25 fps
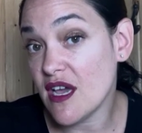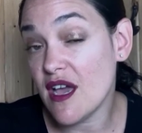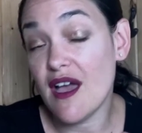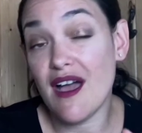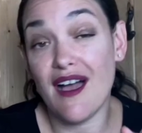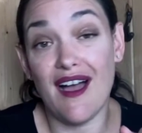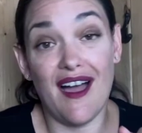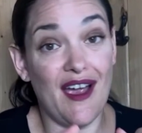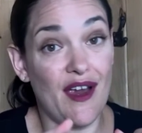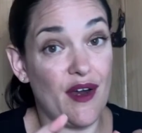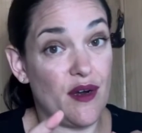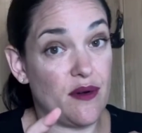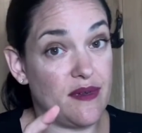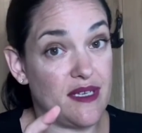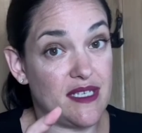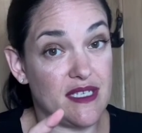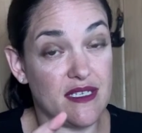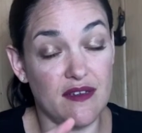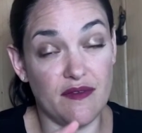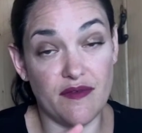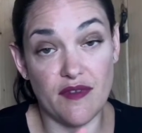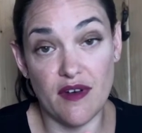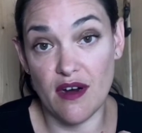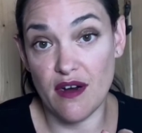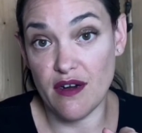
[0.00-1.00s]
higher risk
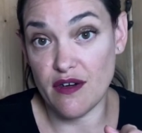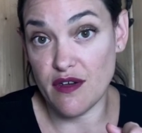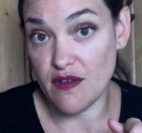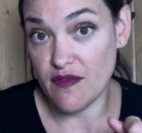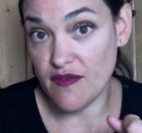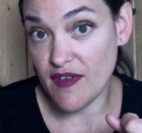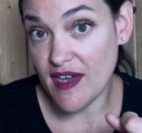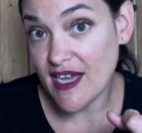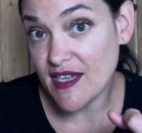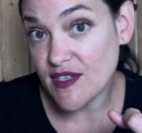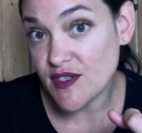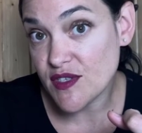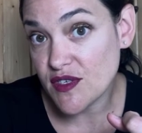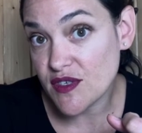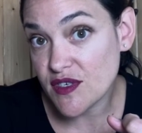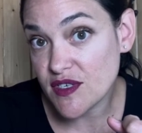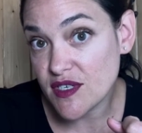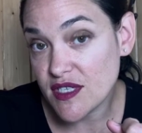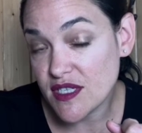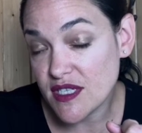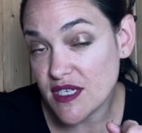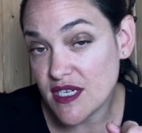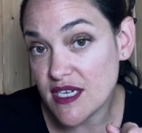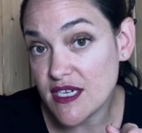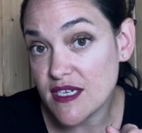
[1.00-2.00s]
of cardiovascular
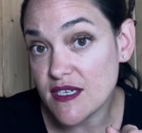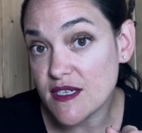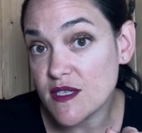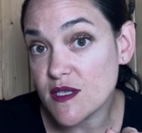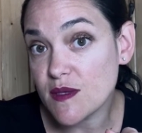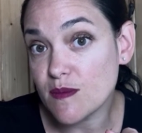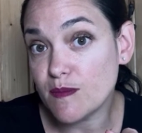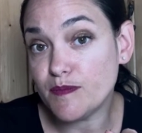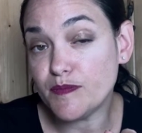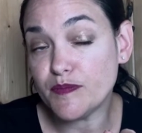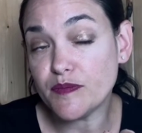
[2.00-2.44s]
disease.